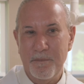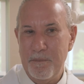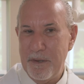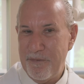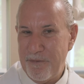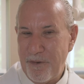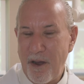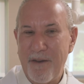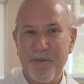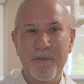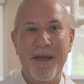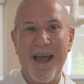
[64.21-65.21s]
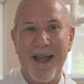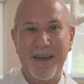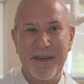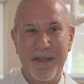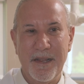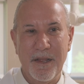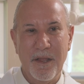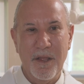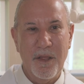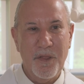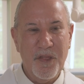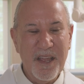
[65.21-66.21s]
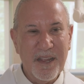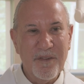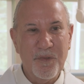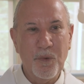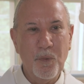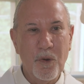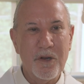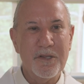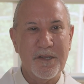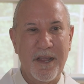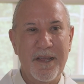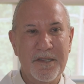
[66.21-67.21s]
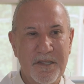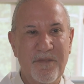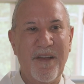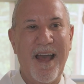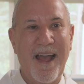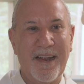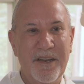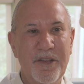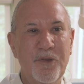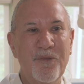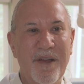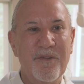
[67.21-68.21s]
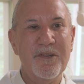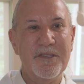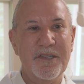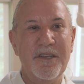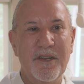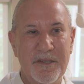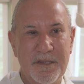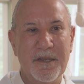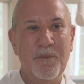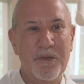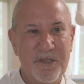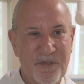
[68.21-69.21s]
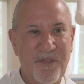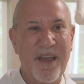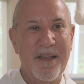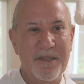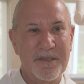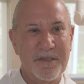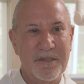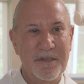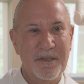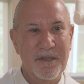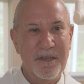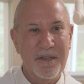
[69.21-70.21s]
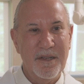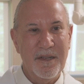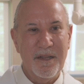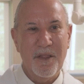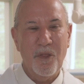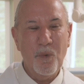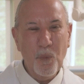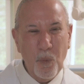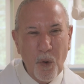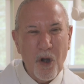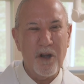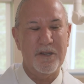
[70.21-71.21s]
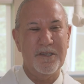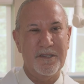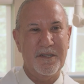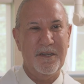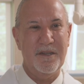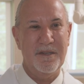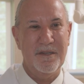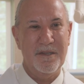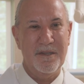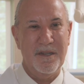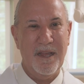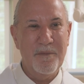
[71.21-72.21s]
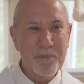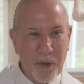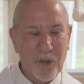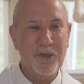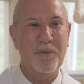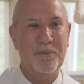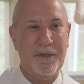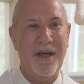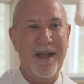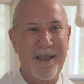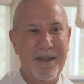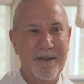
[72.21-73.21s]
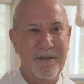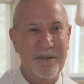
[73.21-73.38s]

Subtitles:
but far from acne. Think of the worst case of acne you've ever seen on someone's face. The worst, and multiply it.